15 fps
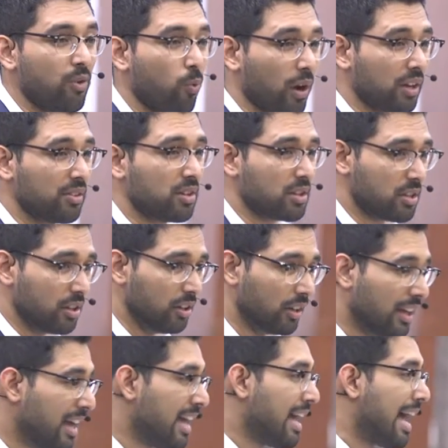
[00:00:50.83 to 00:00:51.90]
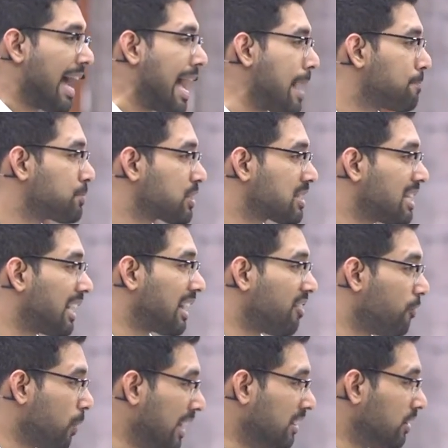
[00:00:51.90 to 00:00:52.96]
One of the good apps, that a
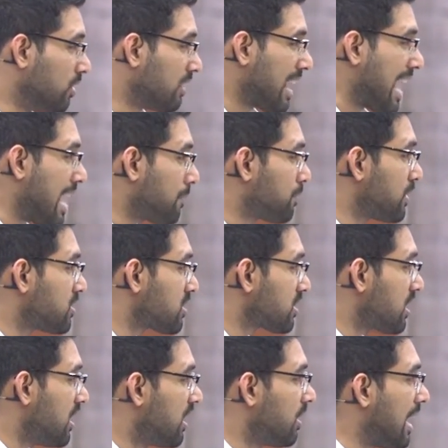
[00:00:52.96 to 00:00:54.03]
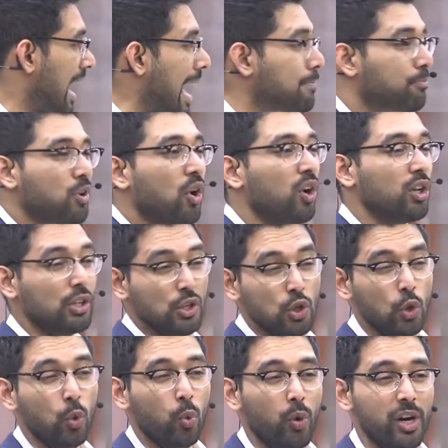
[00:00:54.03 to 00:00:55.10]
well-known app, is an app called
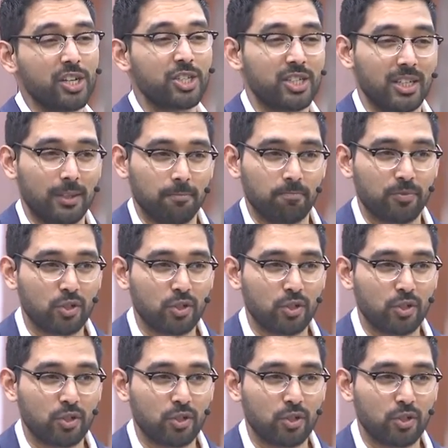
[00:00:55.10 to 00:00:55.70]
YouVersion.